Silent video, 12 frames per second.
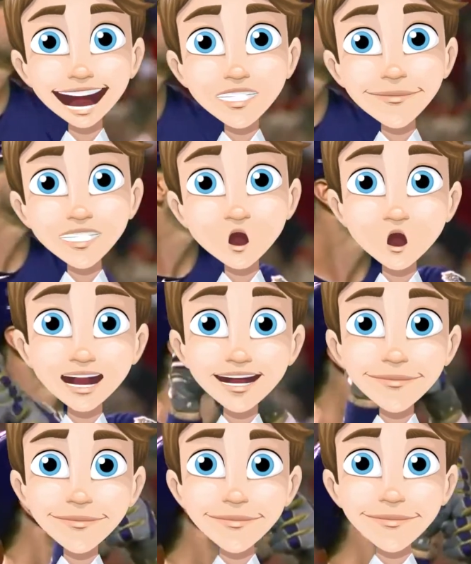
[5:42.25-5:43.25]
that he's
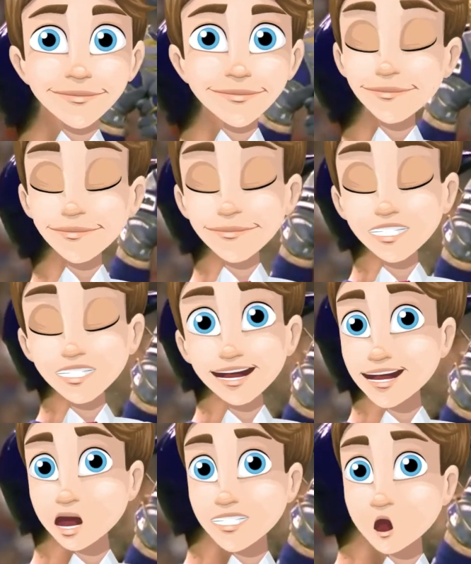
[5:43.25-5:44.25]
currently on.
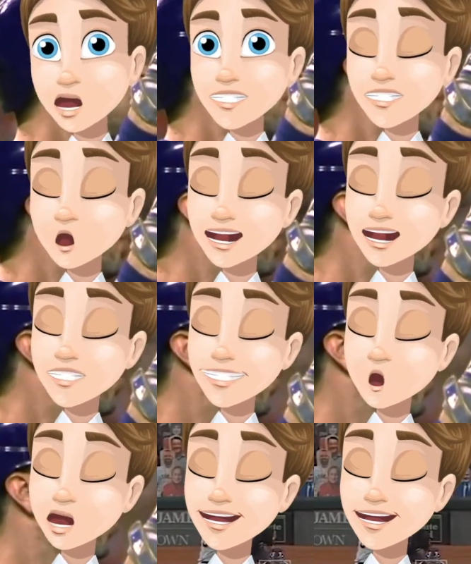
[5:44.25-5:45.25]
Steven Strasburg was
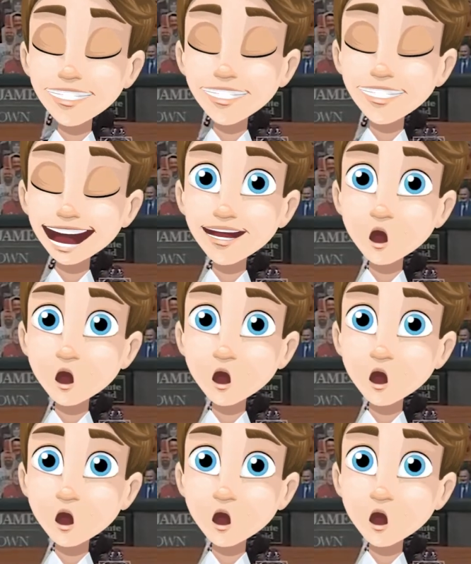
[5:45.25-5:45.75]
going to be one of the